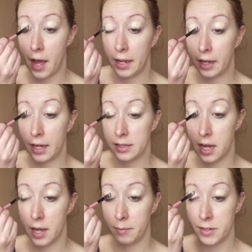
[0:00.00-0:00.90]
I ain't got
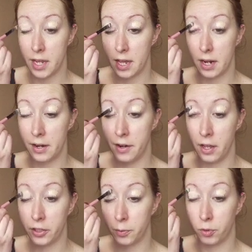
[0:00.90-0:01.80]
time to get
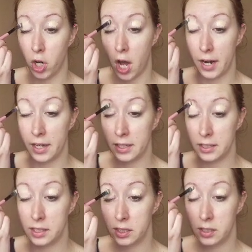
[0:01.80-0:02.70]
another
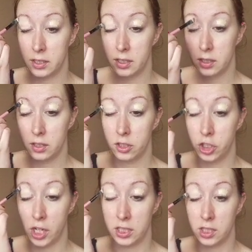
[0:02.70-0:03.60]
product
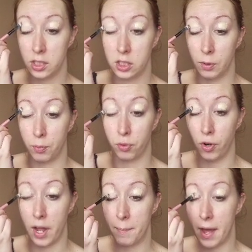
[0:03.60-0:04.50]
just to
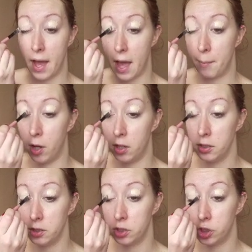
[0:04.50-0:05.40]
prime my
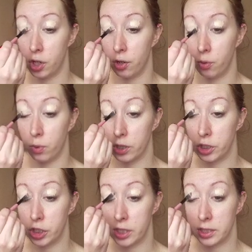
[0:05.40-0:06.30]
eyeballs, so
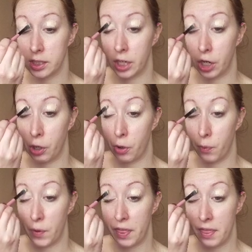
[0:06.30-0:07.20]
we're just gonna
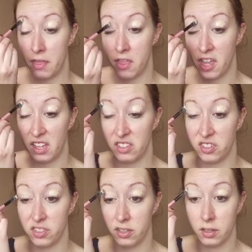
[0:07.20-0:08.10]
go with
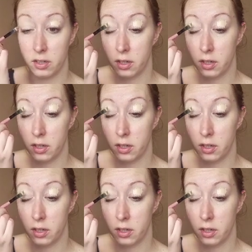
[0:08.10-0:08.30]
this.